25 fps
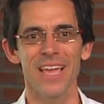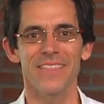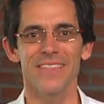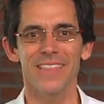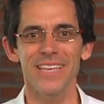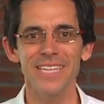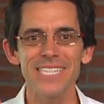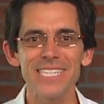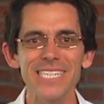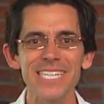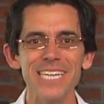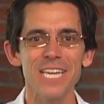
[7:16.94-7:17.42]

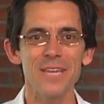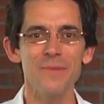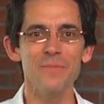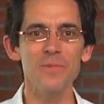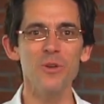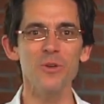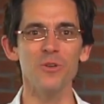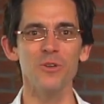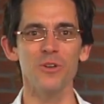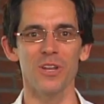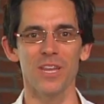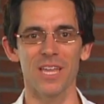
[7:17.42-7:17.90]
This is a
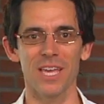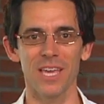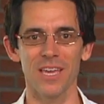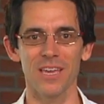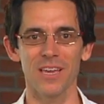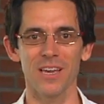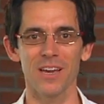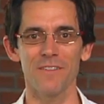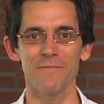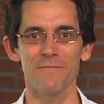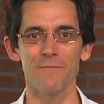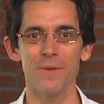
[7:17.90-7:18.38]
community
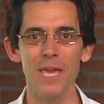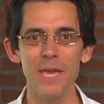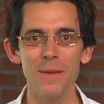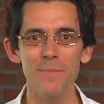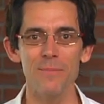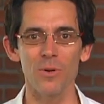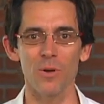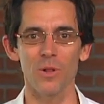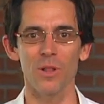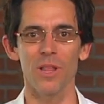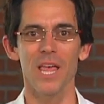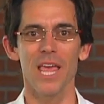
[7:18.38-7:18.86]
of
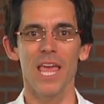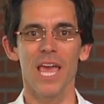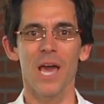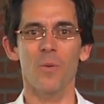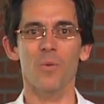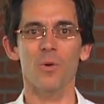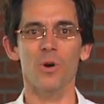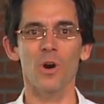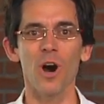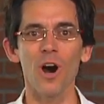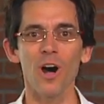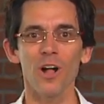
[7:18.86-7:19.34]
people,
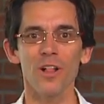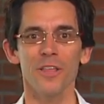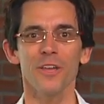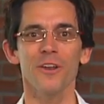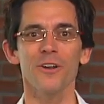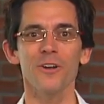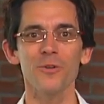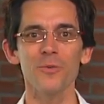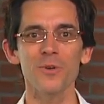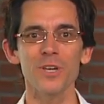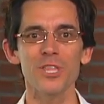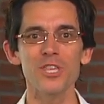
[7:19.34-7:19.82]
and we're all
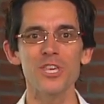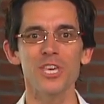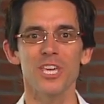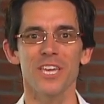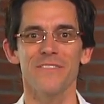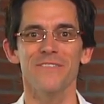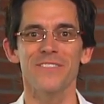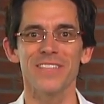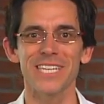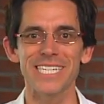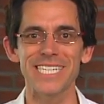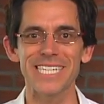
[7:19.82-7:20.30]
here to
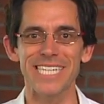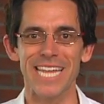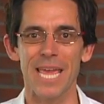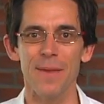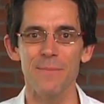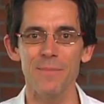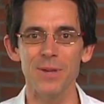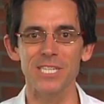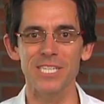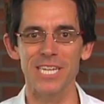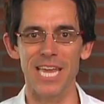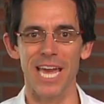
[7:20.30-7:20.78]
achieve the
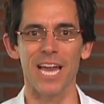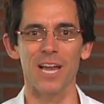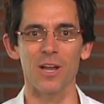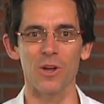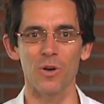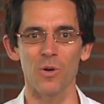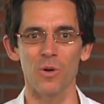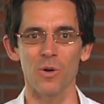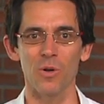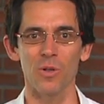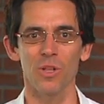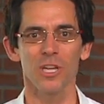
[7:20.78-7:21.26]
same exact
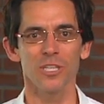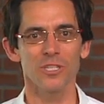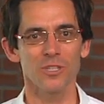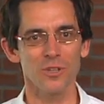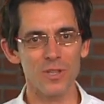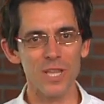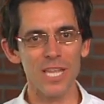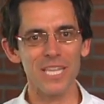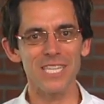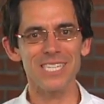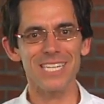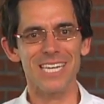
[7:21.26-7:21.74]
goal. So
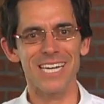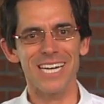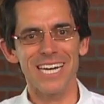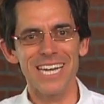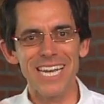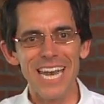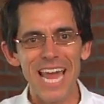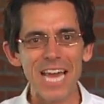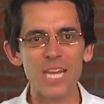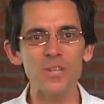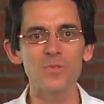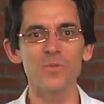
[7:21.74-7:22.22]
let's
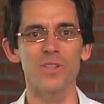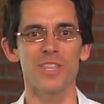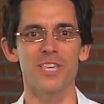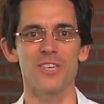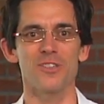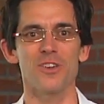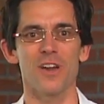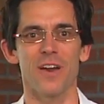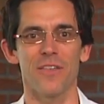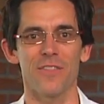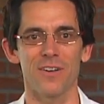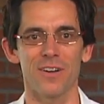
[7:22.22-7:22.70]
connect with
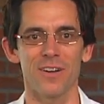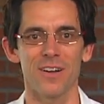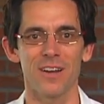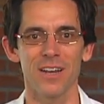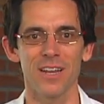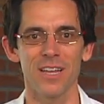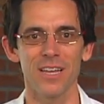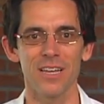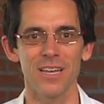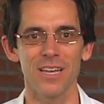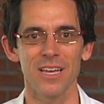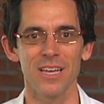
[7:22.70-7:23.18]
each other.
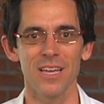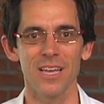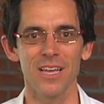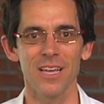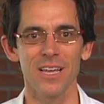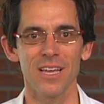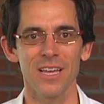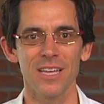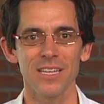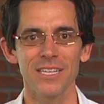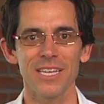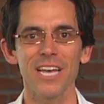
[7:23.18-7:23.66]

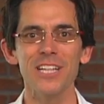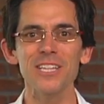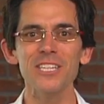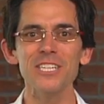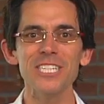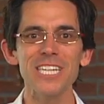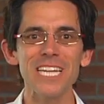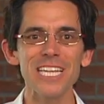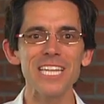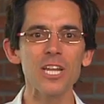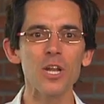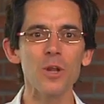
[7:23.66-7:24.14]
Tell
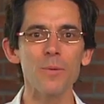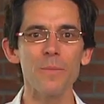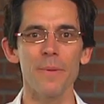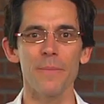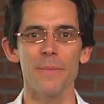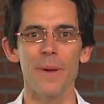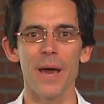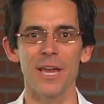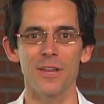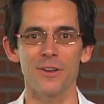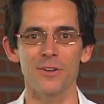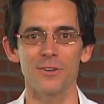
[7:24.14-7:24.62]
us a little bit
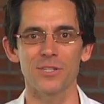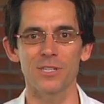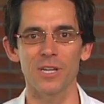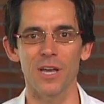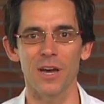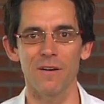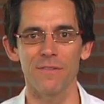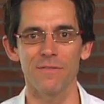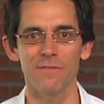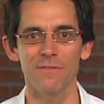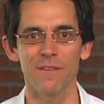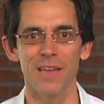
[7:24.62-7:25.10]
about
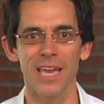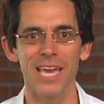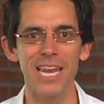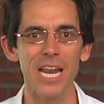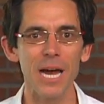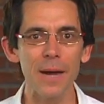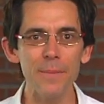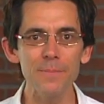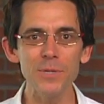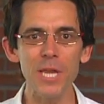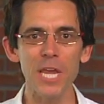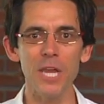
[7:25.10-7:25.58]
yourself, and
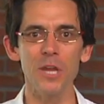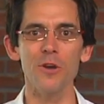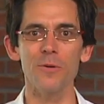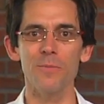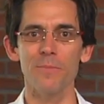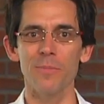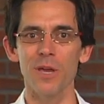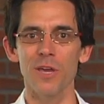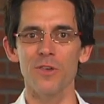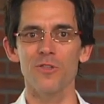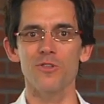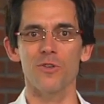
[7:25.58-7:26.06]
update your
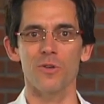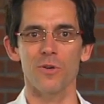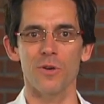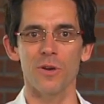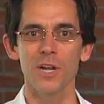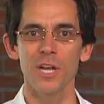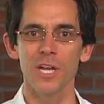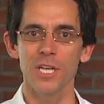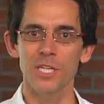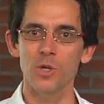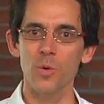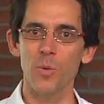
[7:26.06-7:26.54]
picture
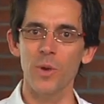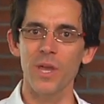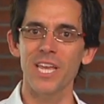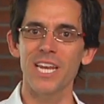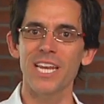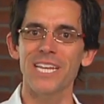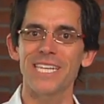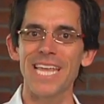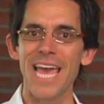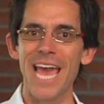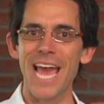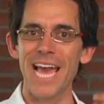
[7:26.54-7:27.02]
so we
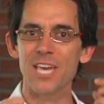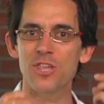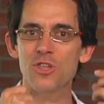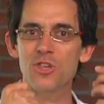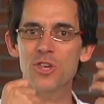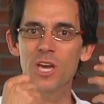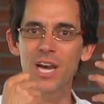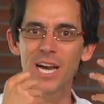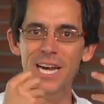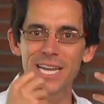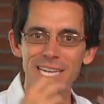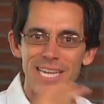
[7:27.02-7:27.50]
can
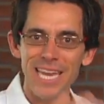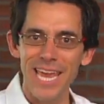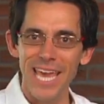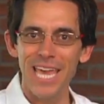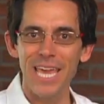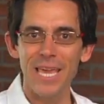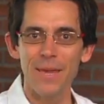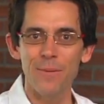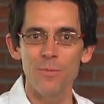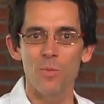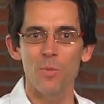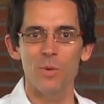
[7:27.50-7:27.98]
attach a
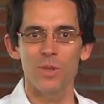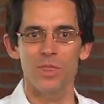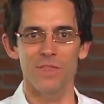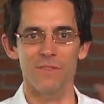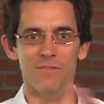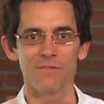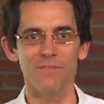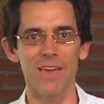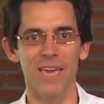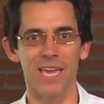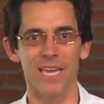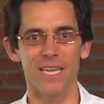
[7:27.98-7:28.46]
name with the
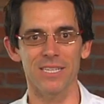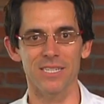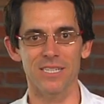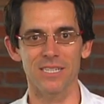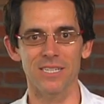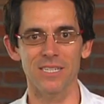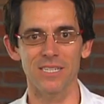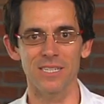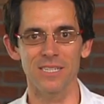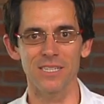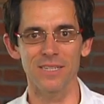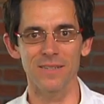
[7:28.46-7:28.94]

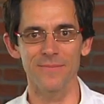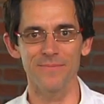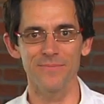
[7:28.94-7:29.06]
face.